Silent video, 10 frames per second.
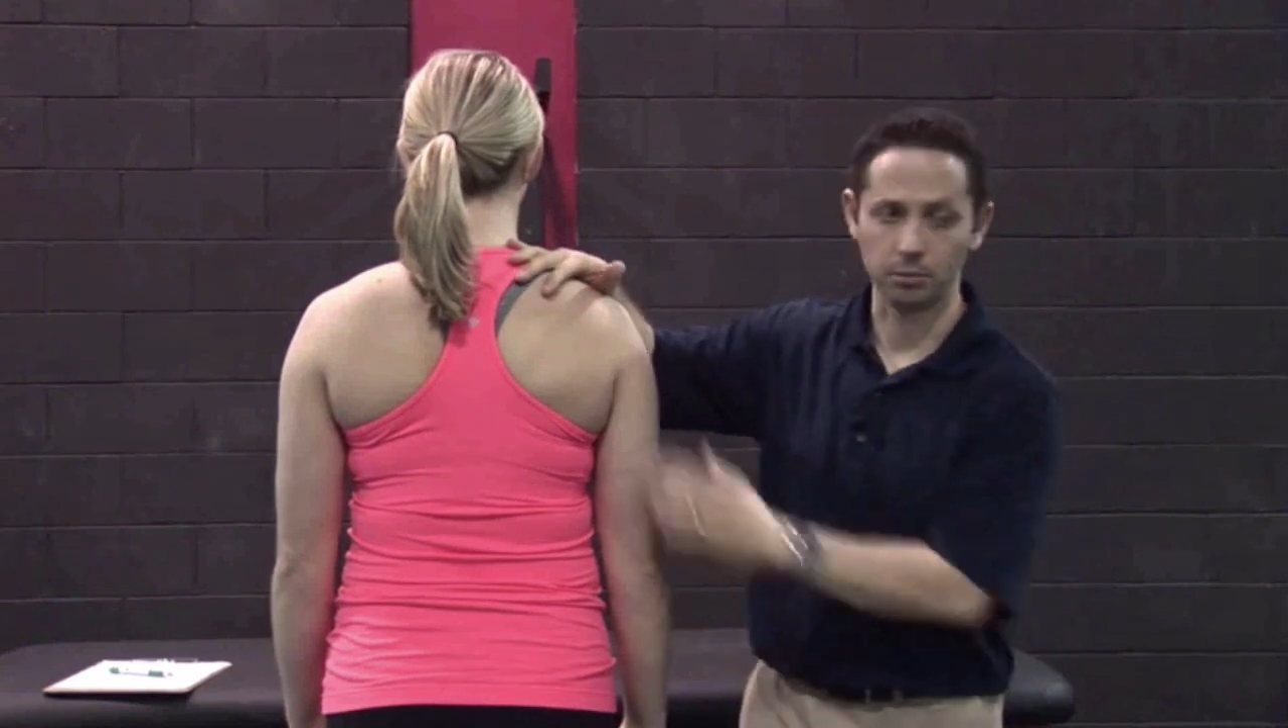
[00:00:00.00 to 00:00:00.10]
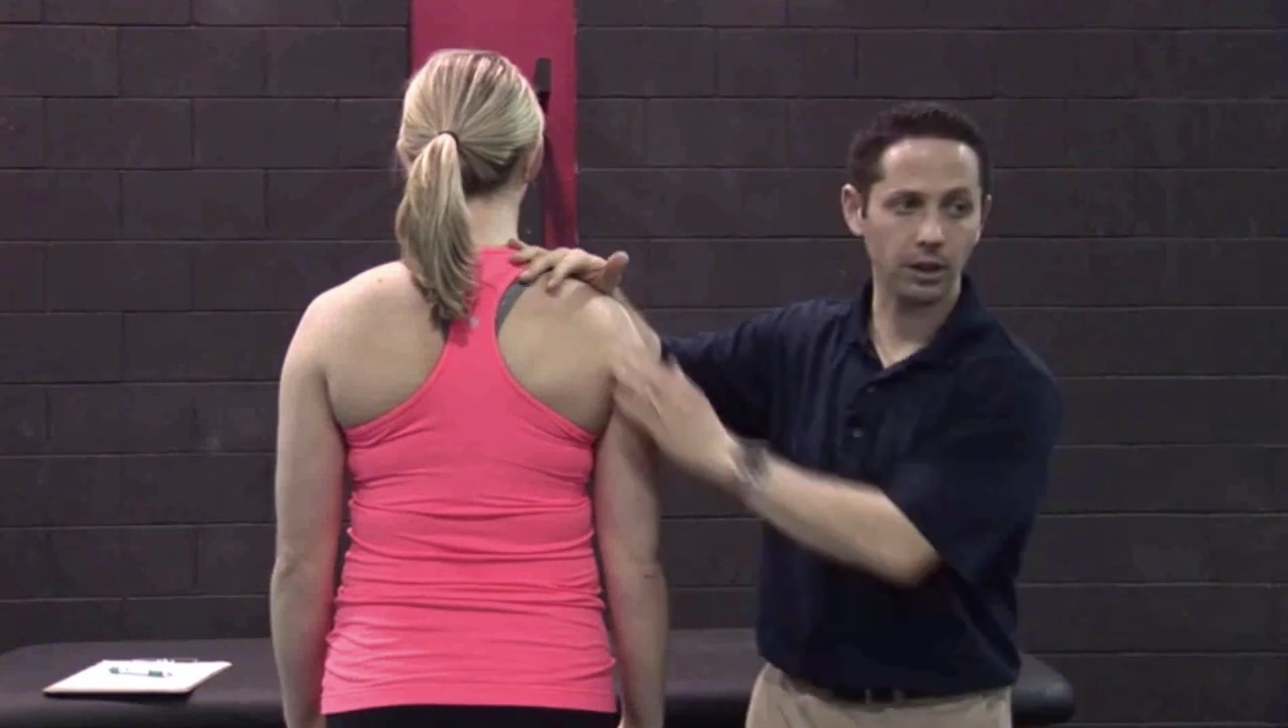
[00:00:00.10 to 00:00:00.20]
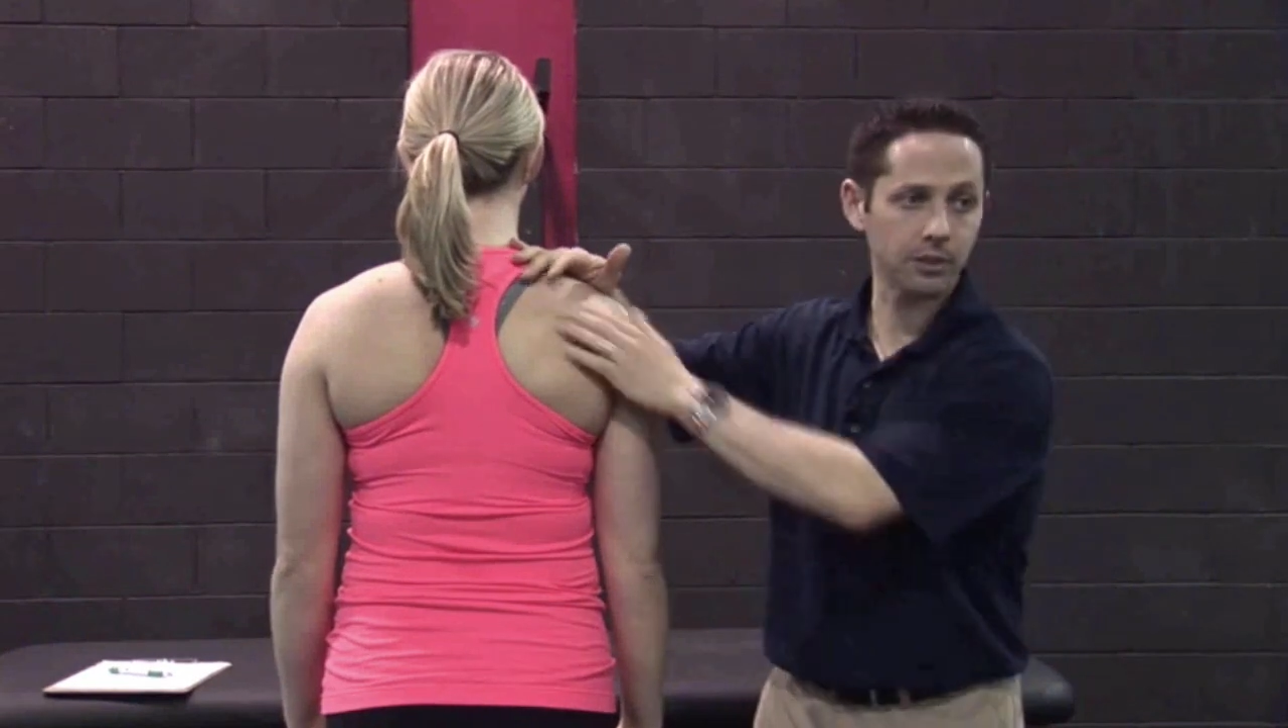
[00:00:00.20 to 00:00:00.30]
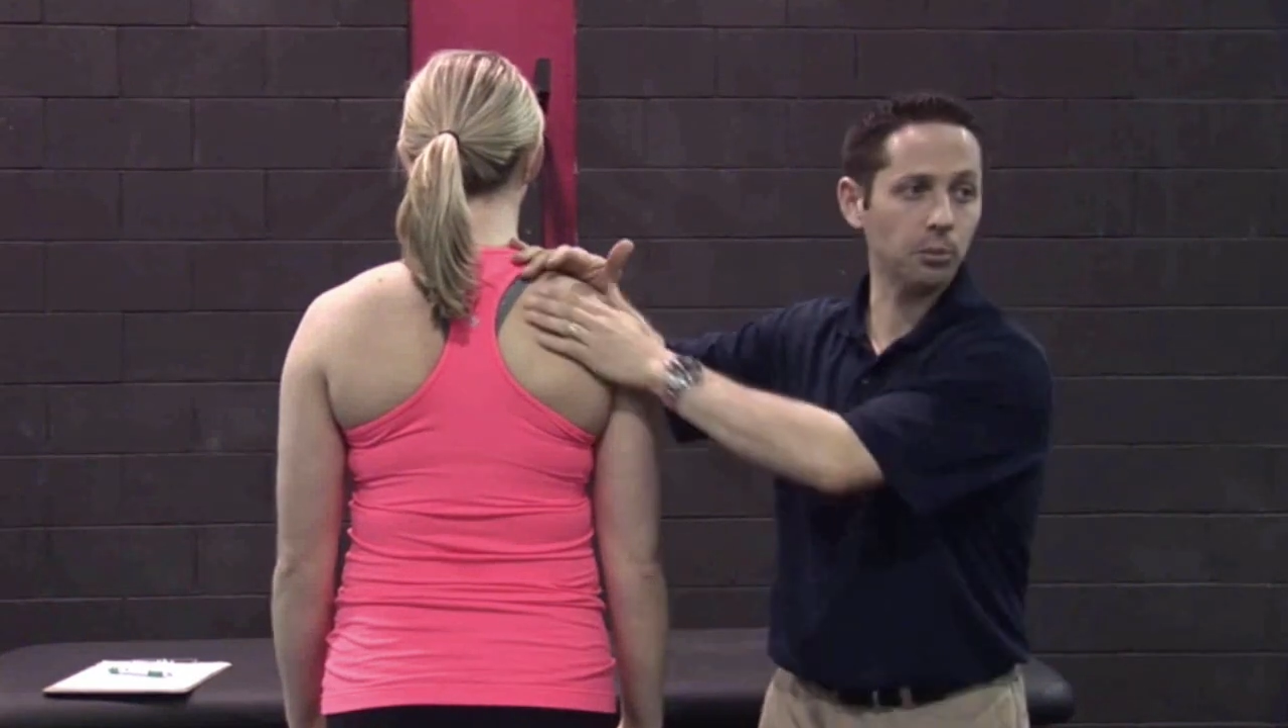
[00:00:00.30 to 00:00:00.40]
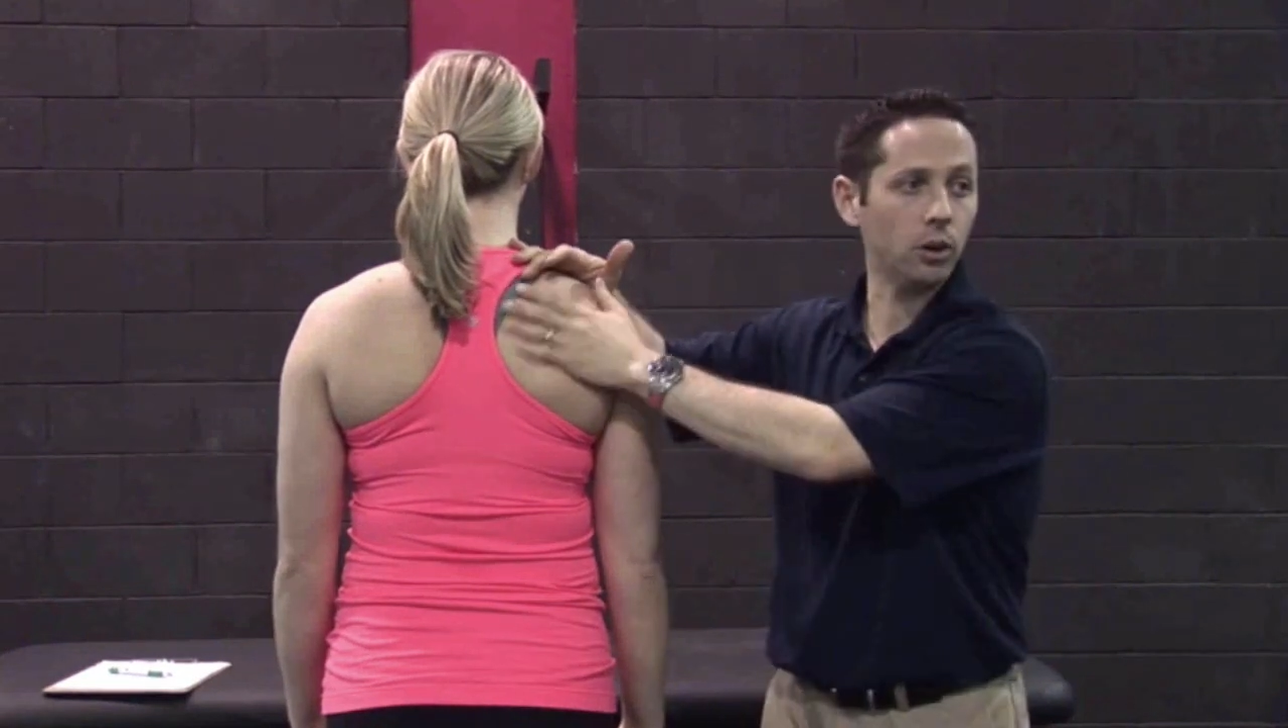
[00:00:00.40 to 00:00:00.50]

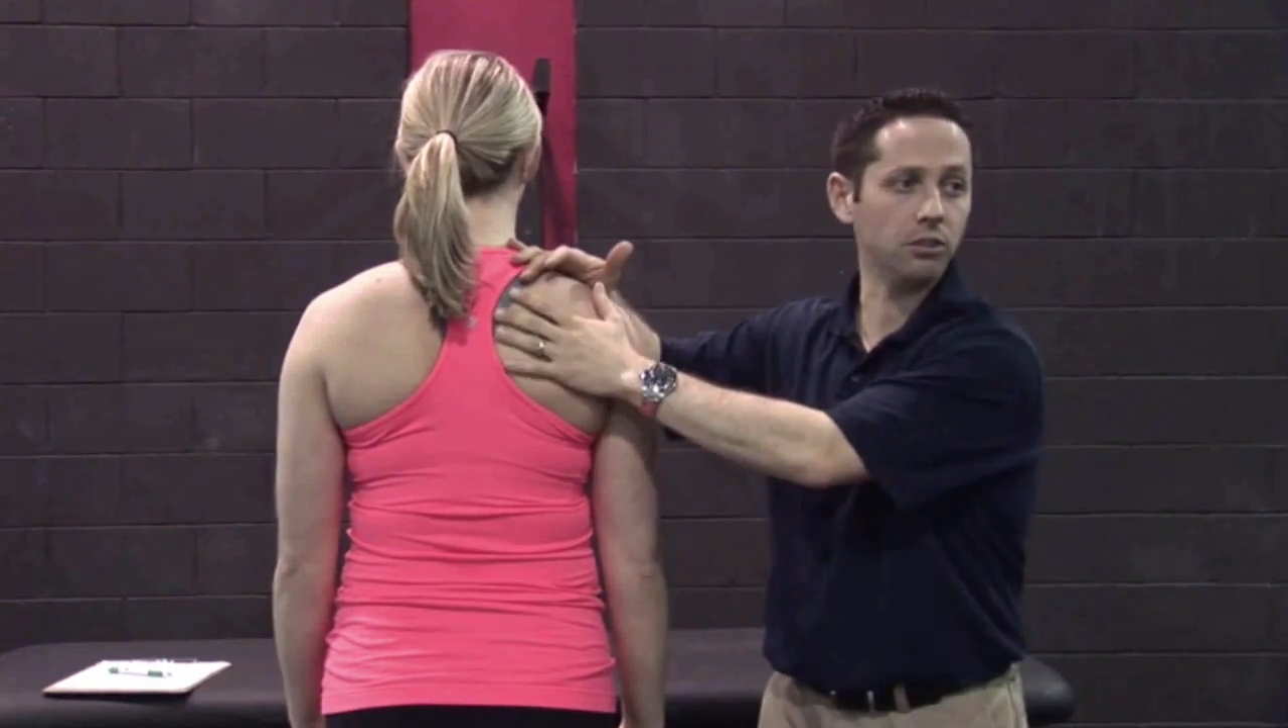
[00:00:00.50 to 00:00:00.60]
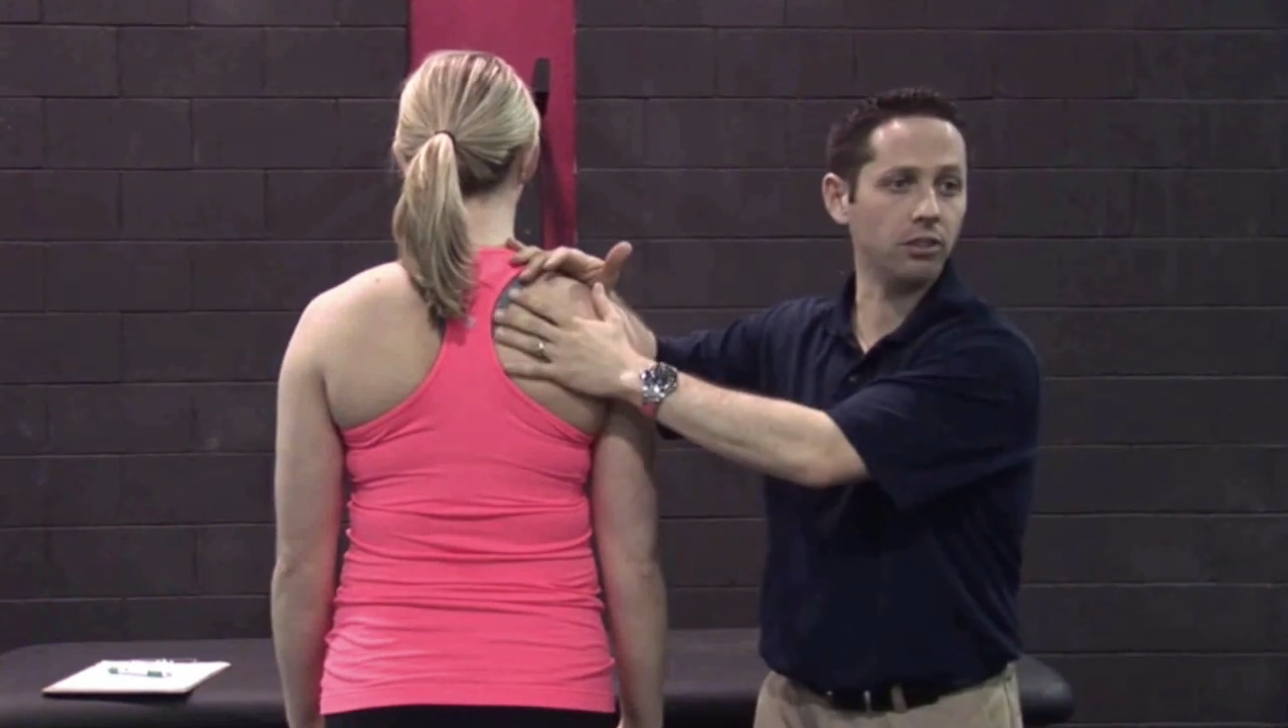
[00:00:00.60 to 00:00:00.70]
much more